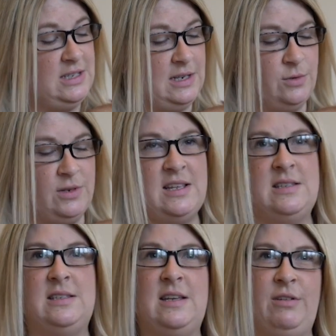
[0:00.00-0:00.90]
in
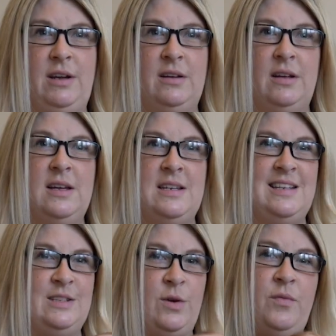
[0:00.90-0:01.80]
unnecessary
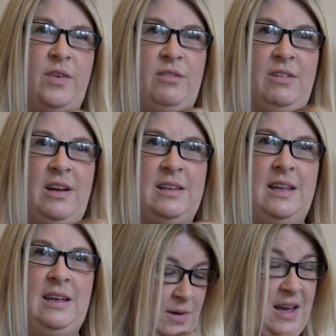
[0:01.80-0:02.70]
discomfort,
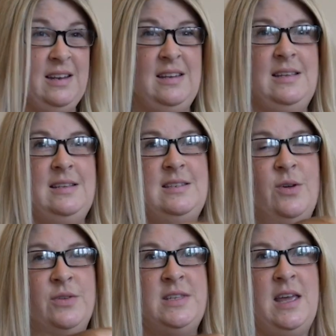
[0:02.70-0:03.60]
really. And it's
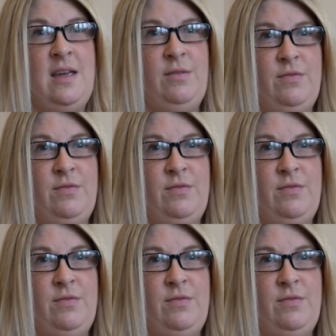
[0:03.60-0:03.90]
not safe.